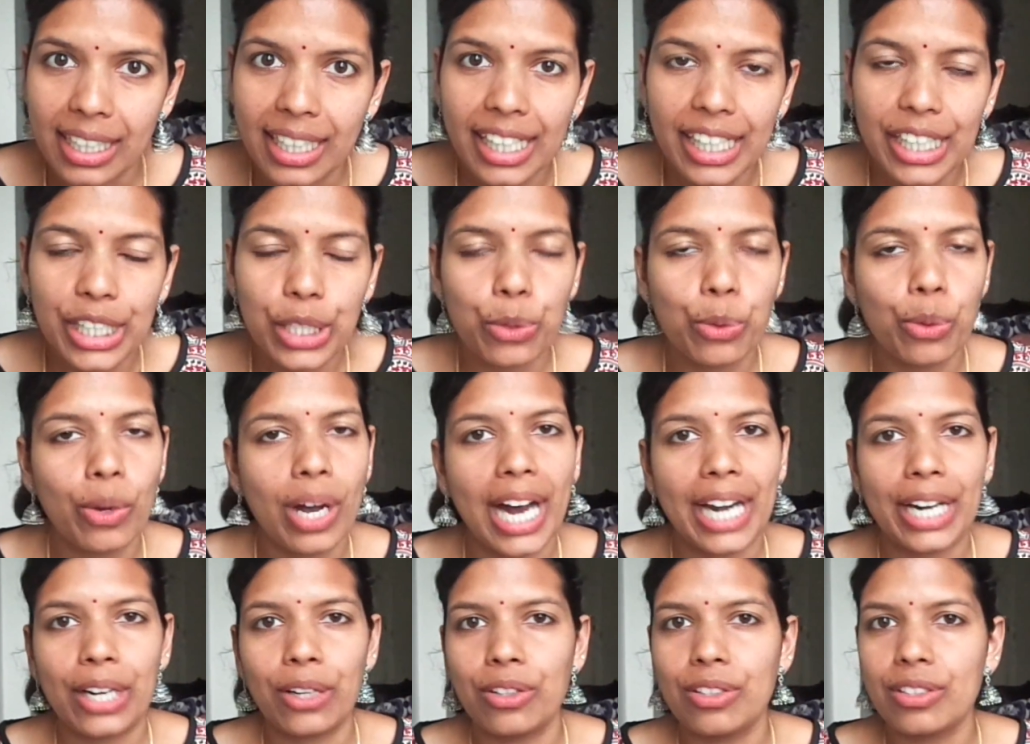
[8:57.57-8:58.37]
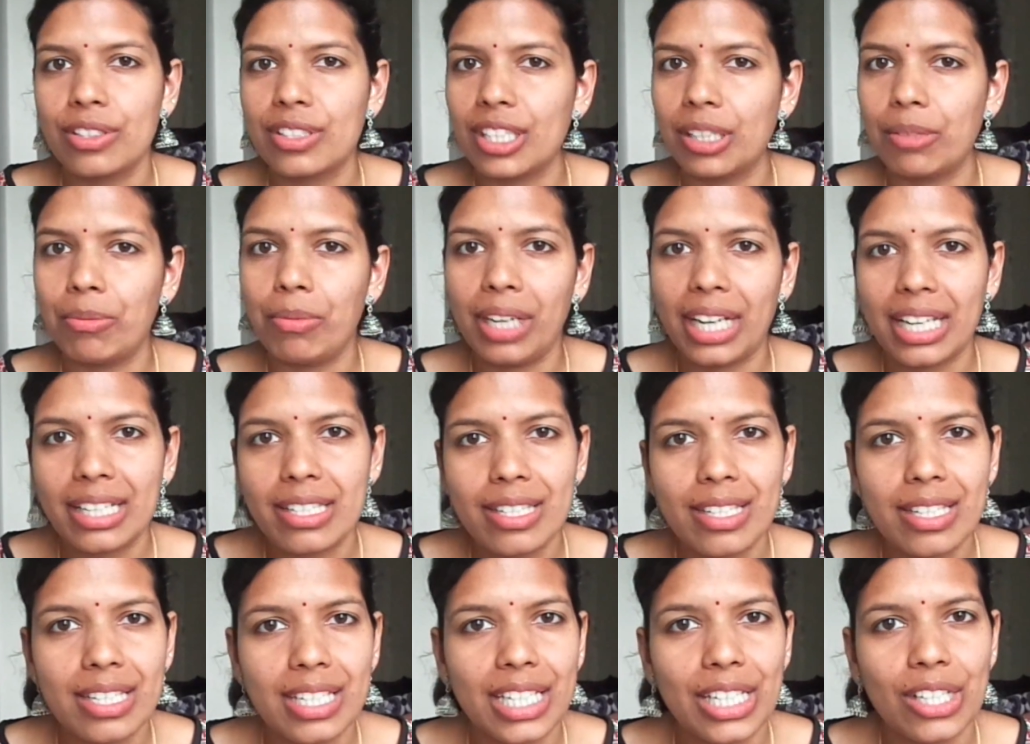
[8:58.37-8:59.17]
You add on some
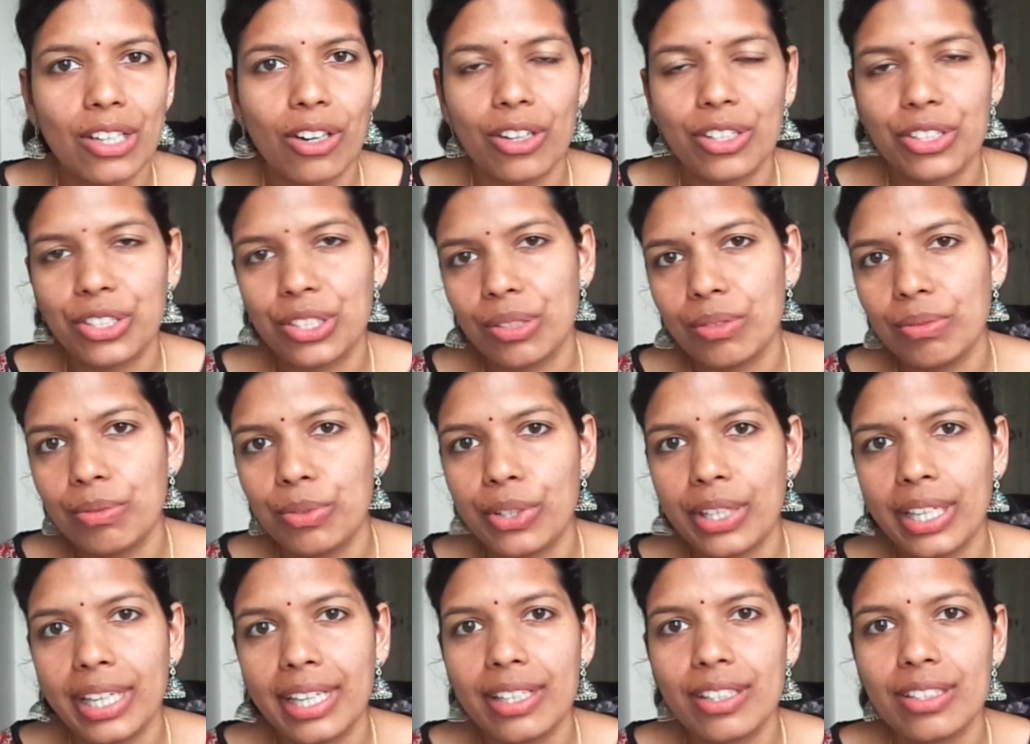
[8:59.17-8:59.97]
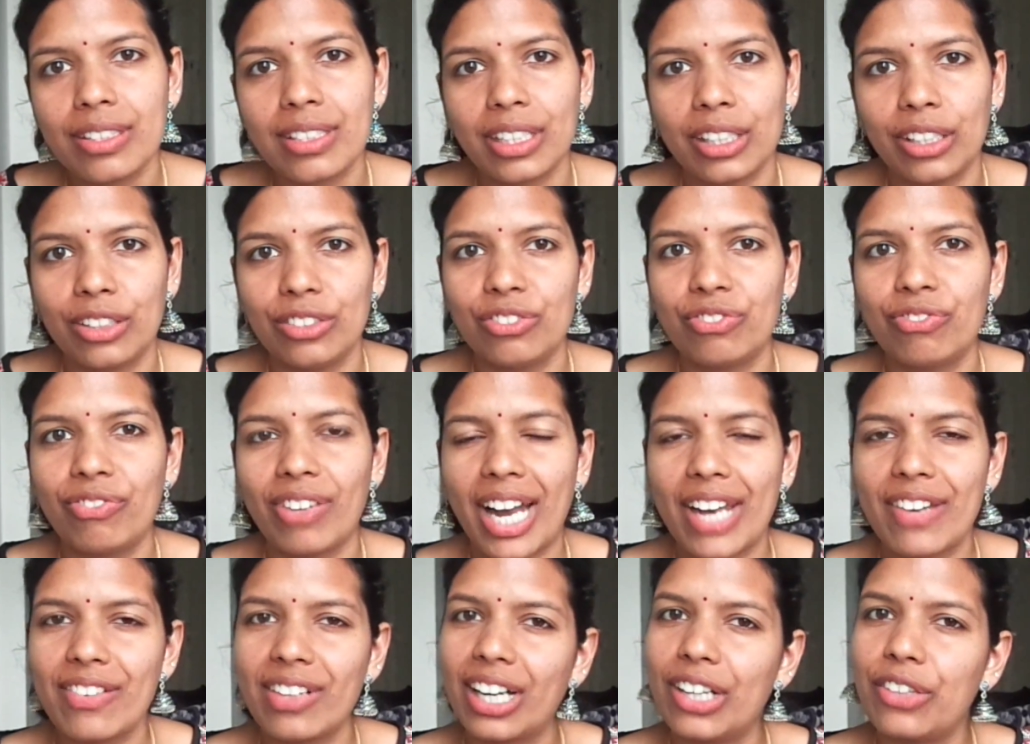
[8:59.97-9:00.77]
lassi or some drinks, around
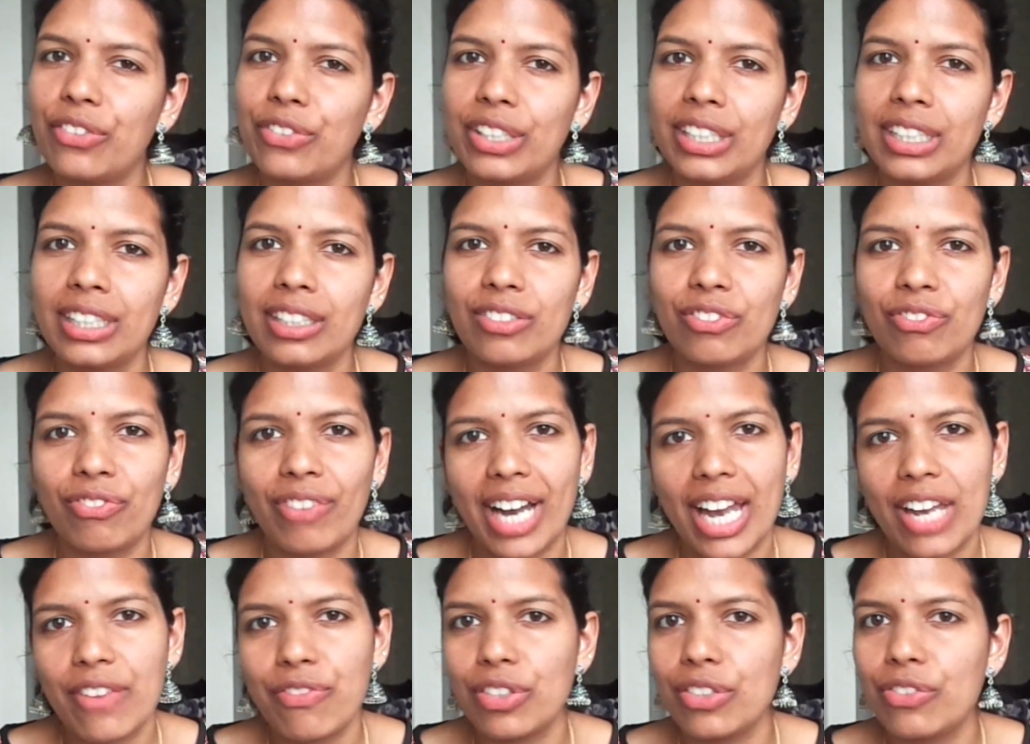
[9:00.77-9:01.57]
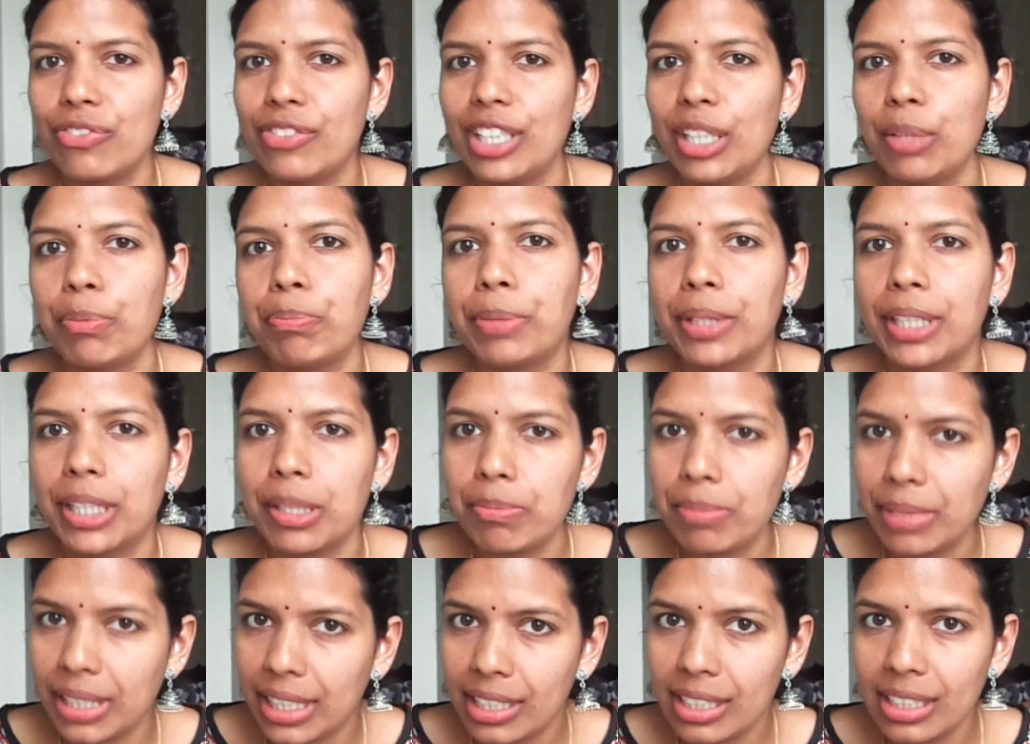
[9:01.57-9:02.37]
500, 550 per
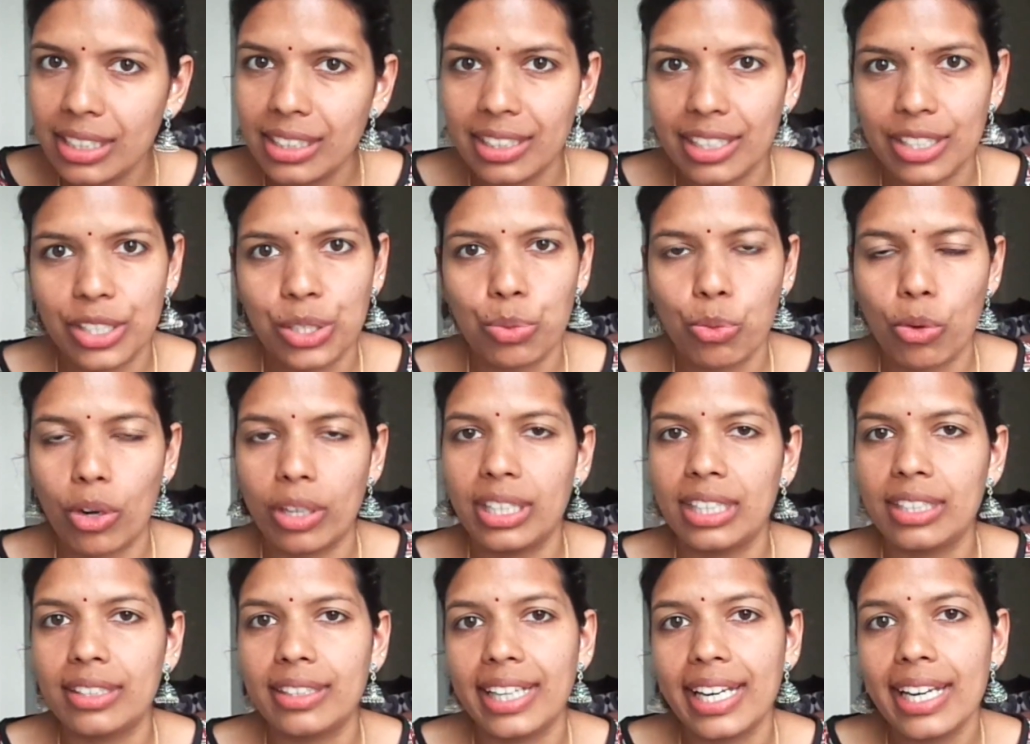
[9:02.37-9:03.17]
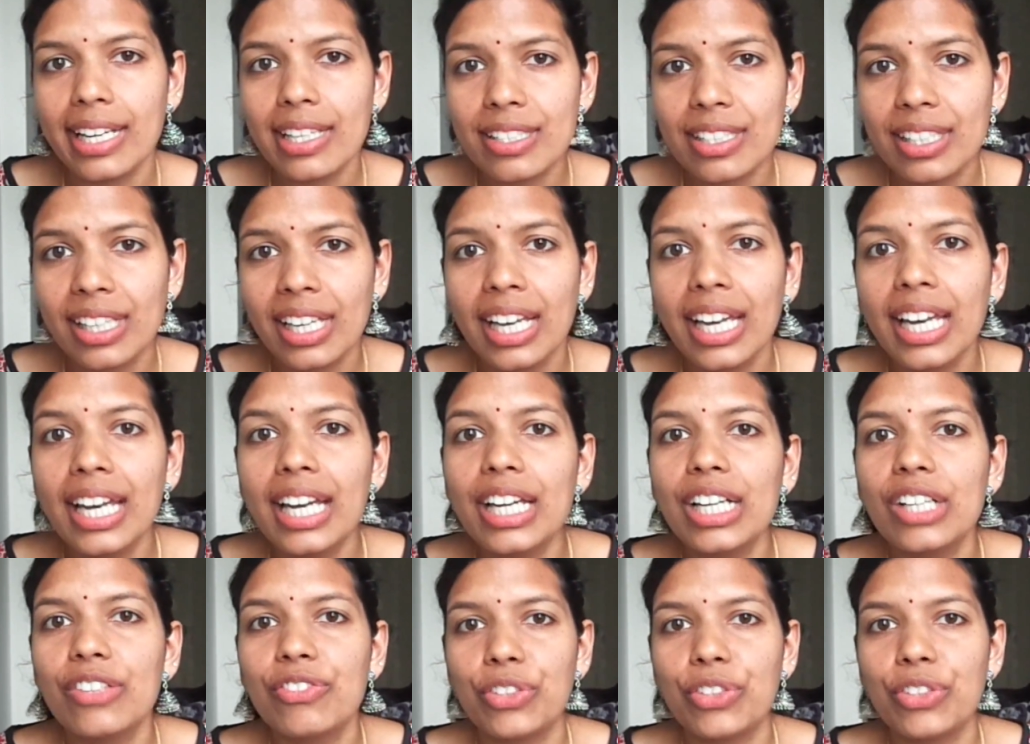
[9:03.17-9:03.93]
meal is what it takes if you're